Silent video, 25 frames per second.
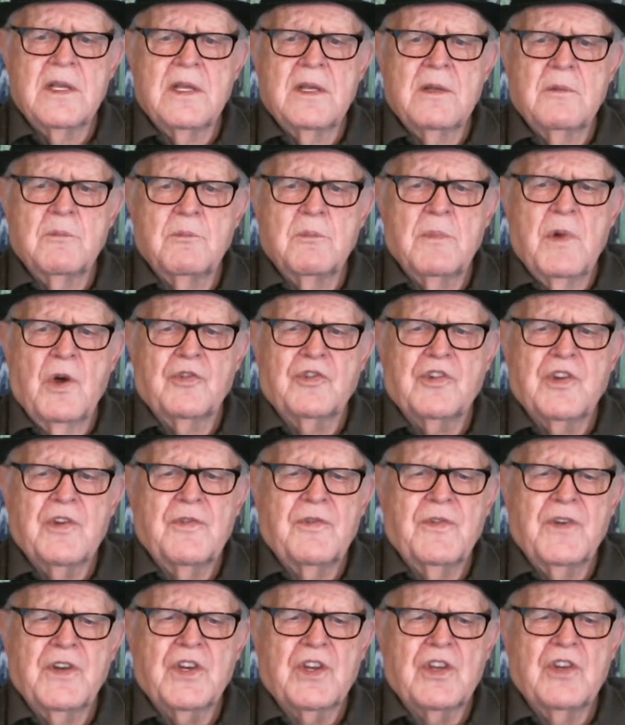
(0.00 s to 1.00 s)
Most
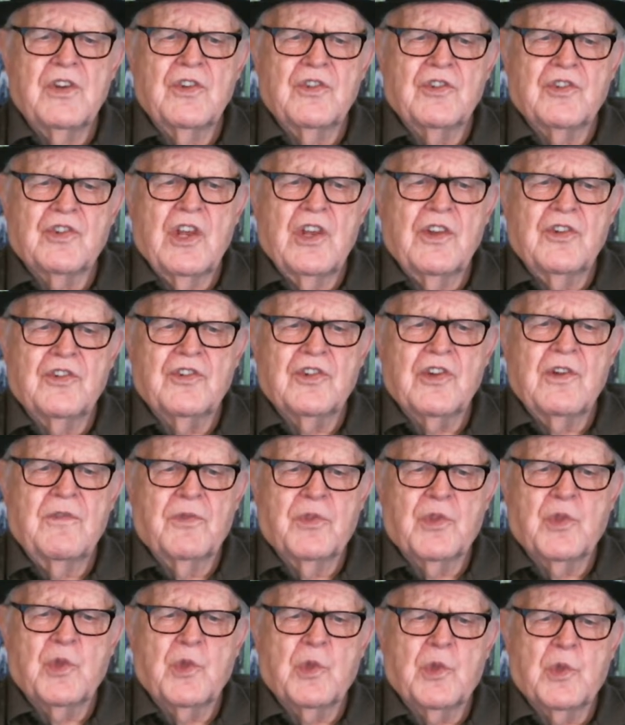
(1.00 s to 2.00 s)
of it consists of
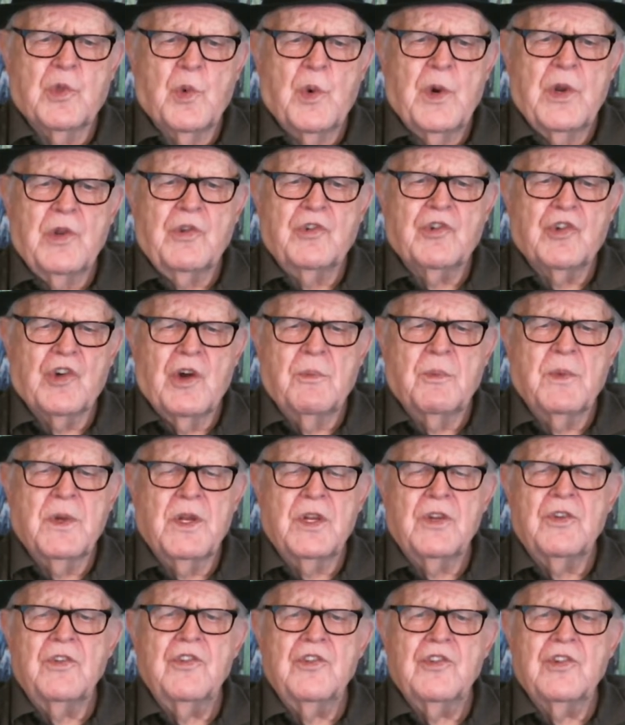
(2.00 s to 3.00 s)
three
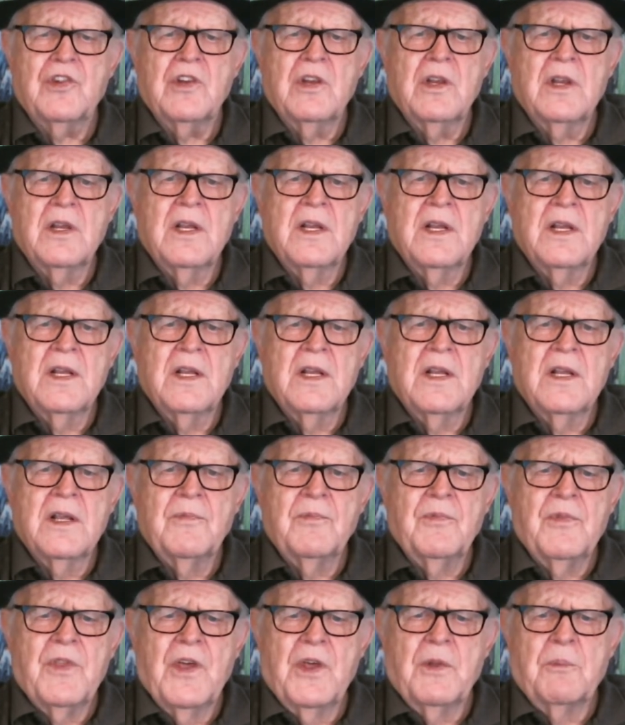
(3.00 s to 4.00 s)
sermons
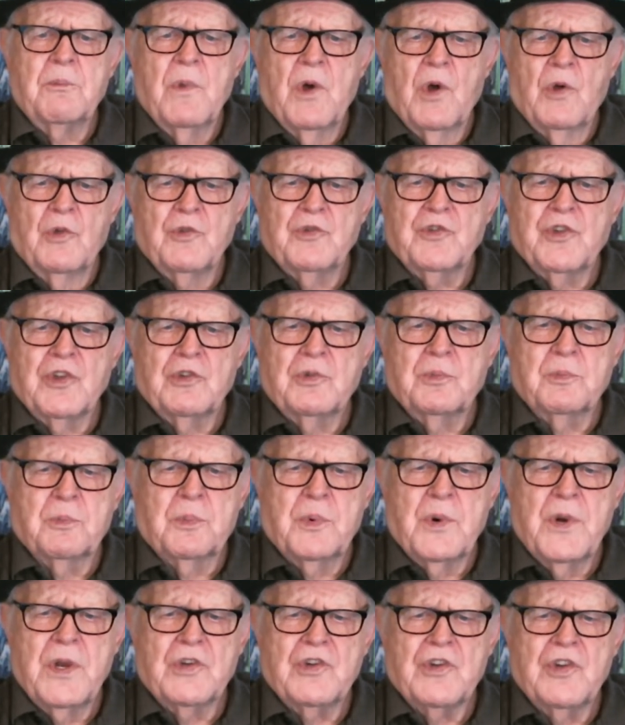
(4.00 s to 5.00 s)
that Moses
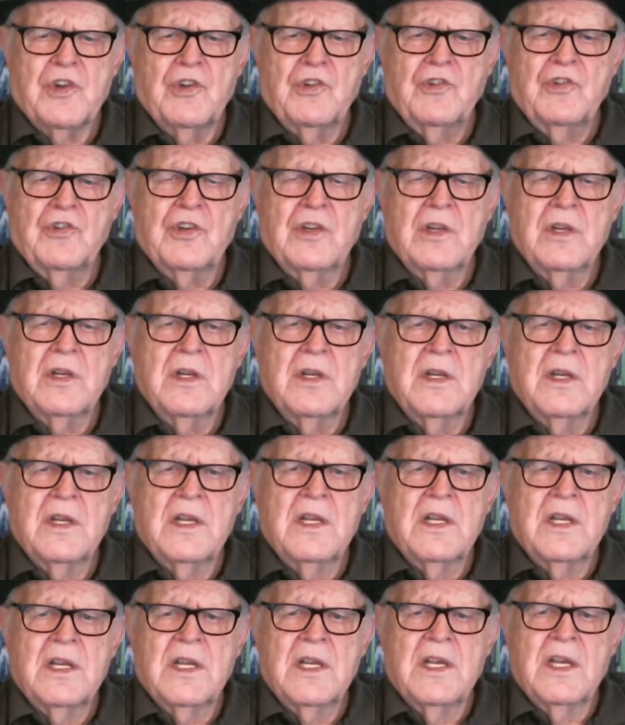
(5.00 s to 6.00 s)
preaches
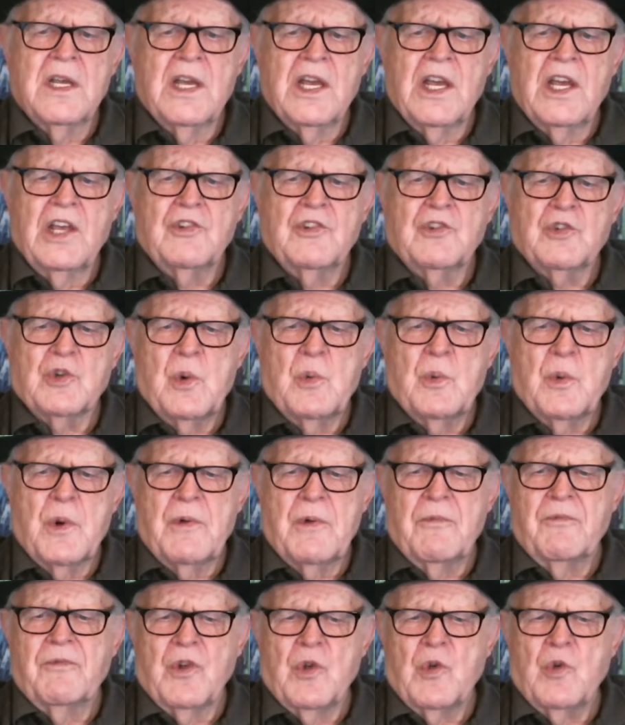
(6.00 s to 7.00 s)
as he
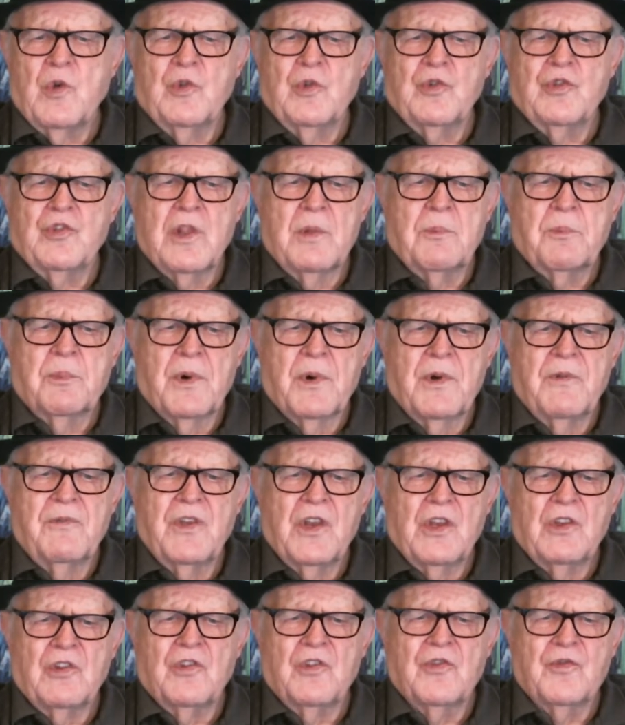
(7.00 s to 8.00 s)
reviews the
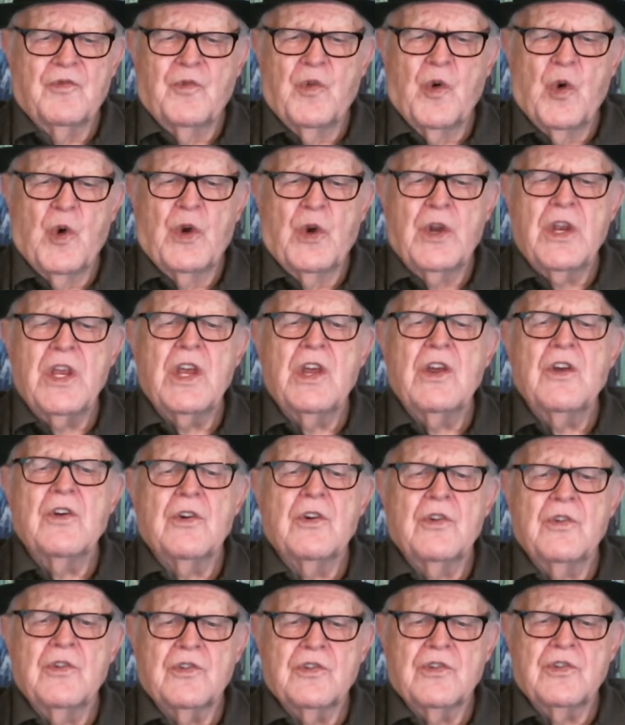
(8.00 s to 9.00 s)
previous 40
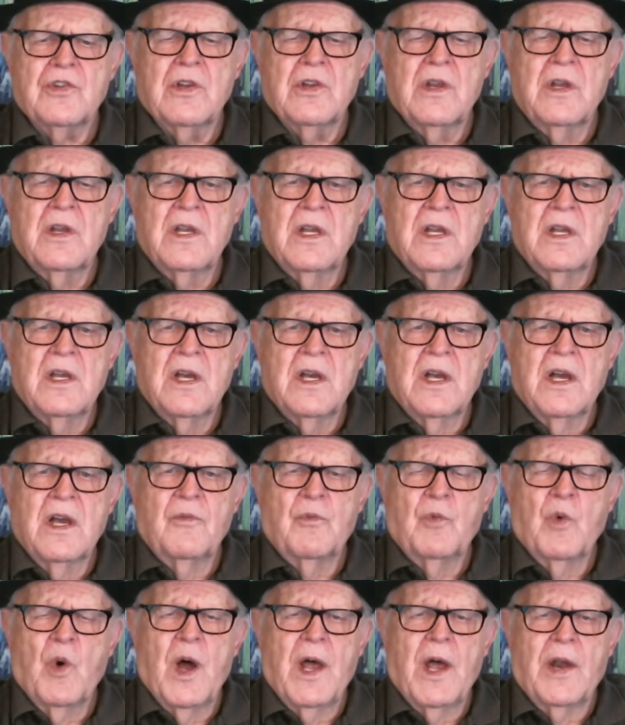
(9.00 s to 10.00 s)
years
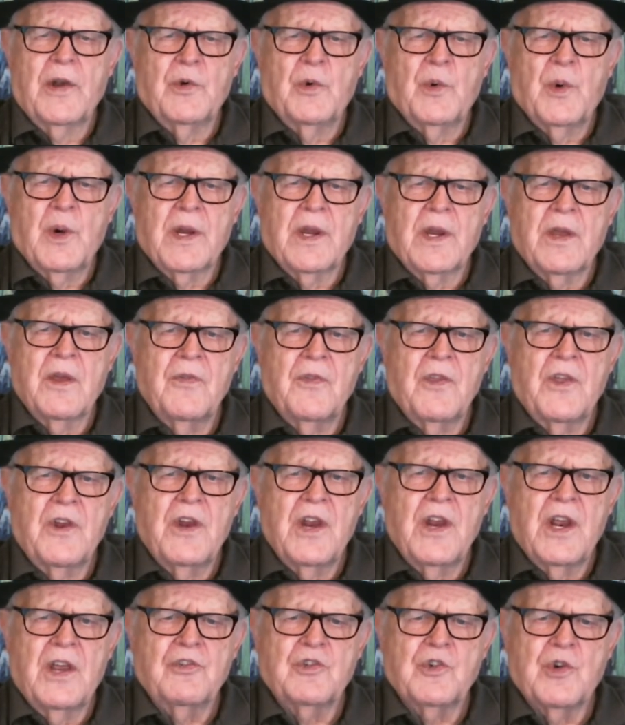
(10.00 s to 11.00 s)
of wandering in the
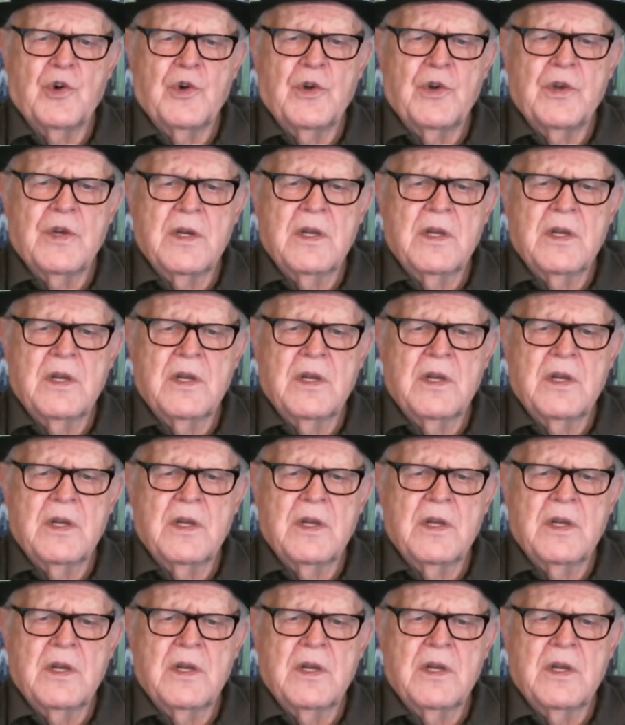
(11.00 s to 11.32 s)
desert.